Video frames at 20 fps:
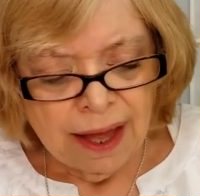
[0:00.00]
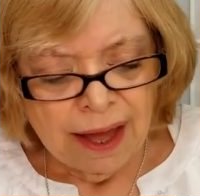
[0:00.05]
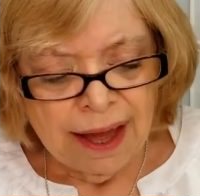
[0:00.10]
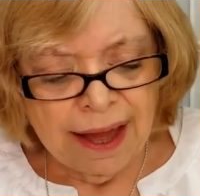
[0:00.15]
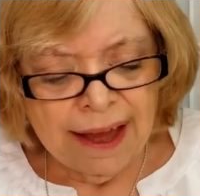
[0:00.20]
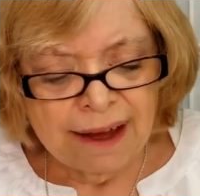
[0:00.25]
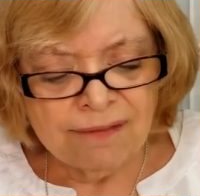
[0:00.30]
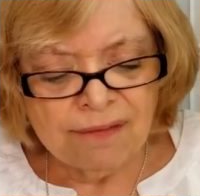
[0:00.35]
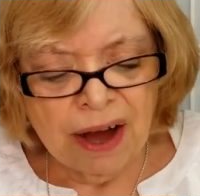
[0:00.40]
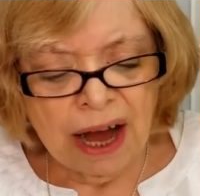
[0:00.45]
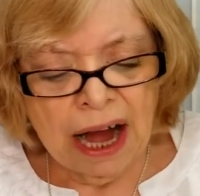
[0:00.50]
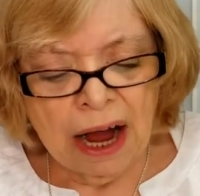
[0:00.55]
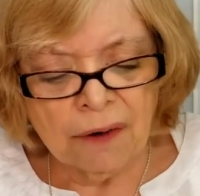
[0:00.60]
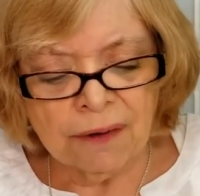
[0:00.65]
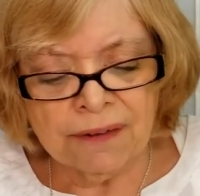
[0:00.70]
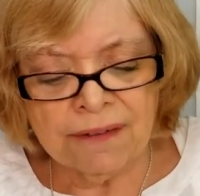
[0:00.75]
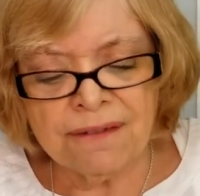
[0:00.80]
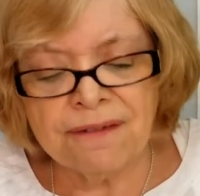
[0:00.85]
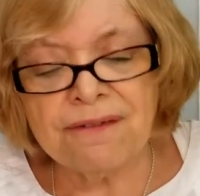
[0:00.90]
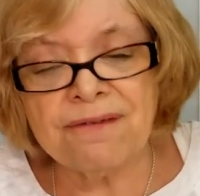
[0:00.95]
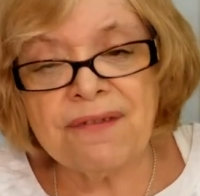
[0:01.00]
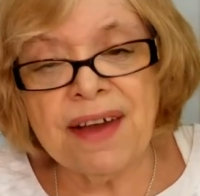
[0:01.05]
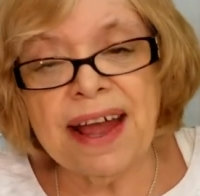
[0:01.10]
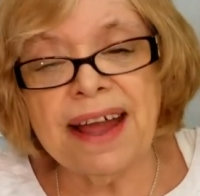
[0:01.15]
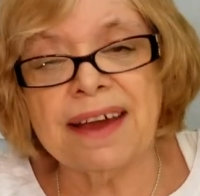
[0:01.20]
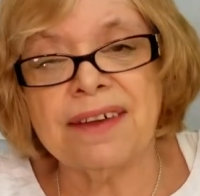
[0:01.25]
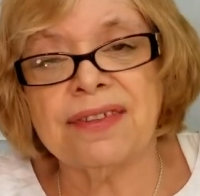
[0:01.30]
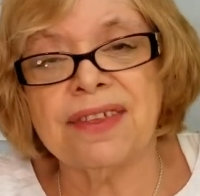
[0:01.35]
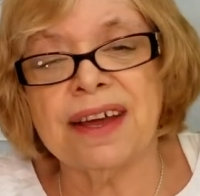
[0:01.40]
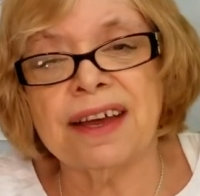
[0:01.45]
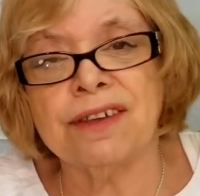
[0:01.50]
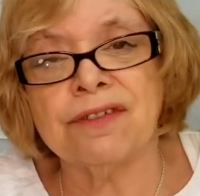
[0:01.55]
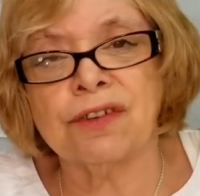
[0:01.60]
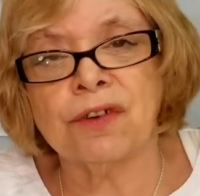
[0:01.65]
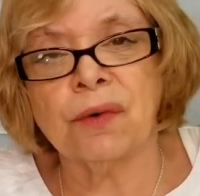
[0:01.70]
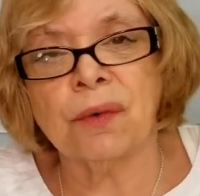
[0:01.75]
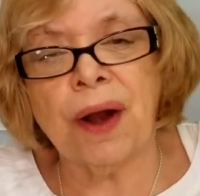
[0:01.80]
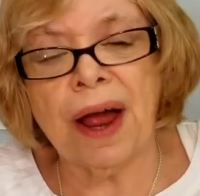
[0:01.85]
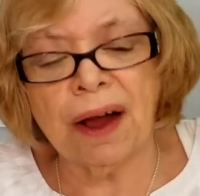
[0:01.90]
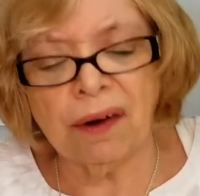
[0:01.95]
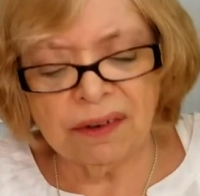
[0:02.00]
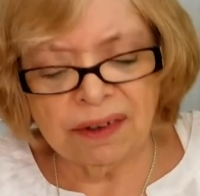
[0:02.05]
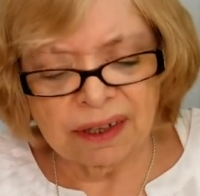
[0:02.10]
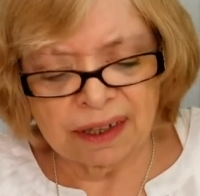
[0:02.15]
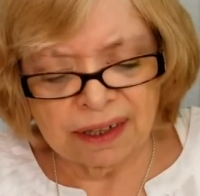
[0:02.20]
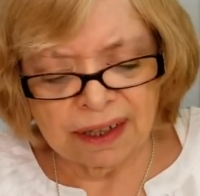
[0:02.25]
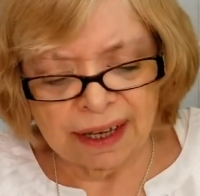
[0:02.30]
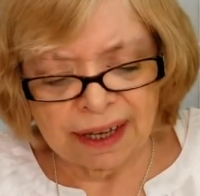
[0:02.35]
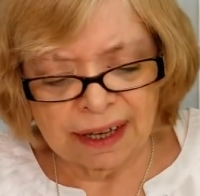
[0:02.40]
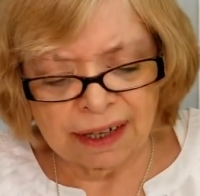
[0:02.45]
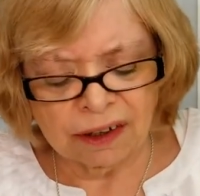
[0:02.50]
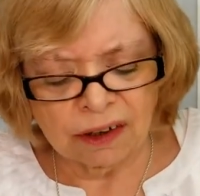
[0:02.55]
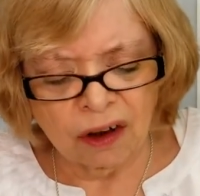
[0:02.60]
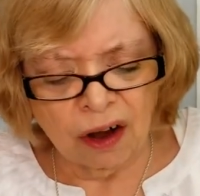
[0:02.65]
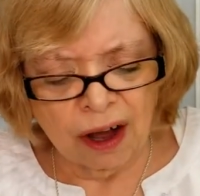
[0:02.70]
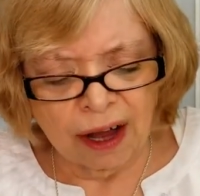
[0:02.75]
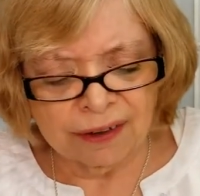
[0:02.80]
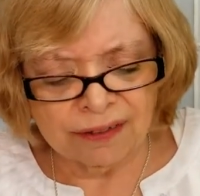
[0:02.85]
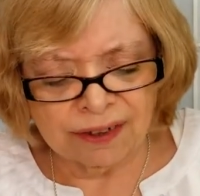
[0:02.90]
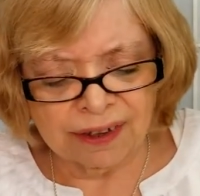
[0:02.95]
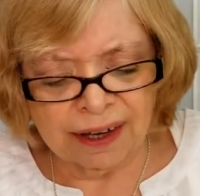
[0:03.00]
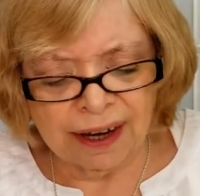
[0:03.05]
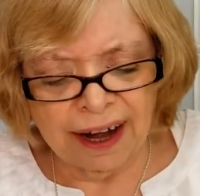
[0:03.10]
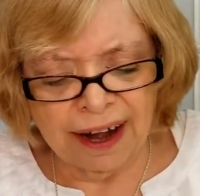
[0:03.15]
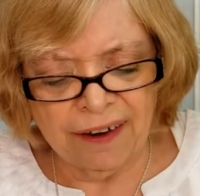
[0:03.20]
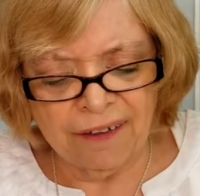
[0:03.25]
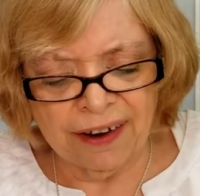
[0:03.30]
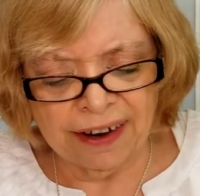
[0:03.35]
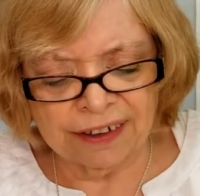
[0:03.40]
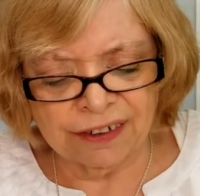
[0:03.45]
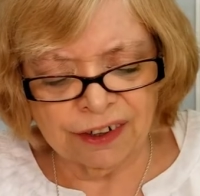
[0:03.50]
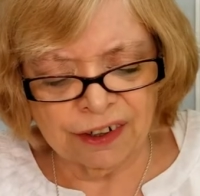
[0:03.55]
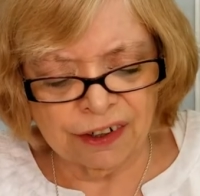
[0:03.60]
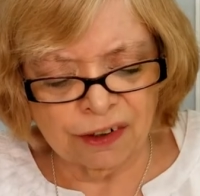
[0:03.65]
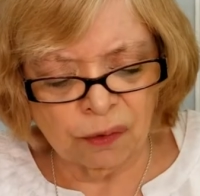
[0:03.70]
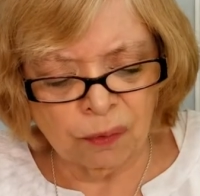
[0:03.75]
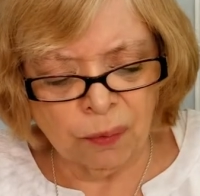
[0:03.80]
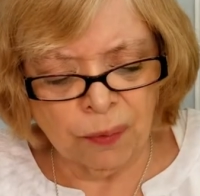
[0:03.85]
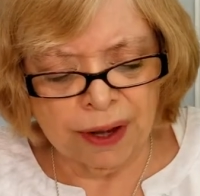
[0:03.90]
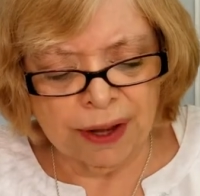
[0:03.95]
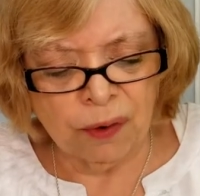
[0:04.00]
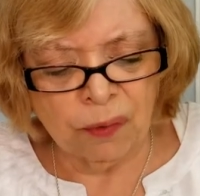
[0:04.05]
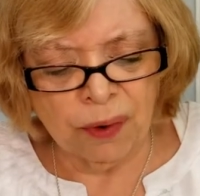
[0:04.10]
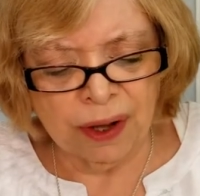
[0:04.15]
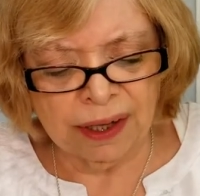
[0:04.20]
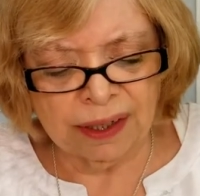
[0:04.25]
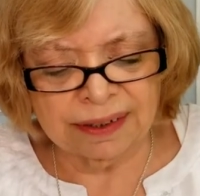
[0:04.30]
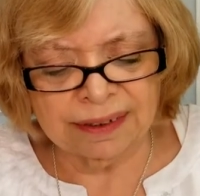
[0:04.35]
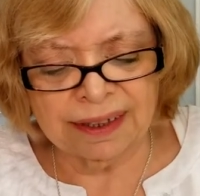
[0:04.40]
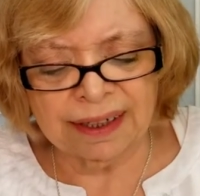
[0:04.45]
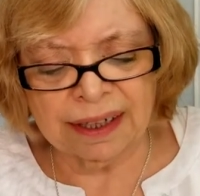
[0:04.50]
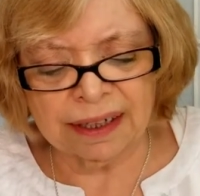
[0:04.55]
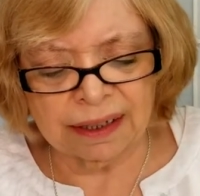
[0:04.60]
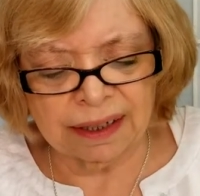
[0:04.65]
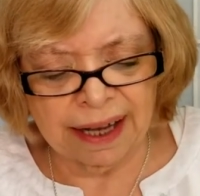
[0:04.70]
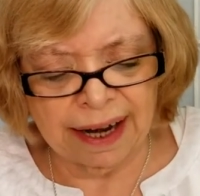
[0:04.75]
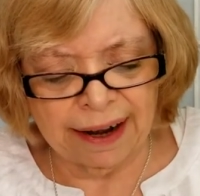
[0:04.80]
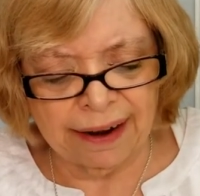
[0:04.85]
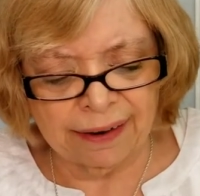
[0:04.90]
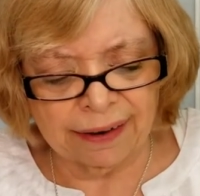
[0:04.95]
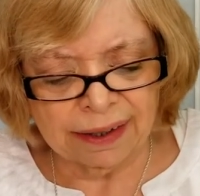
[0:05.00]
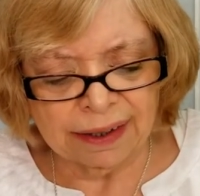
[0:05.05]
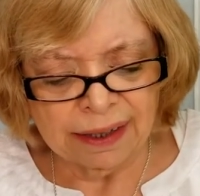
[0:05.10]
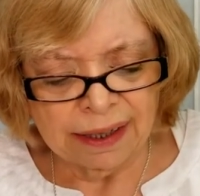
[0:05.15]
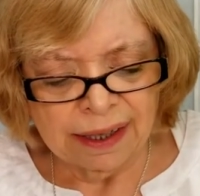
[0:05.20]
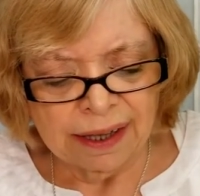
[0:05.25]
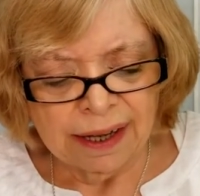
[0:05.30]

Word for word: If our faith is grounded in God's character, we will declare,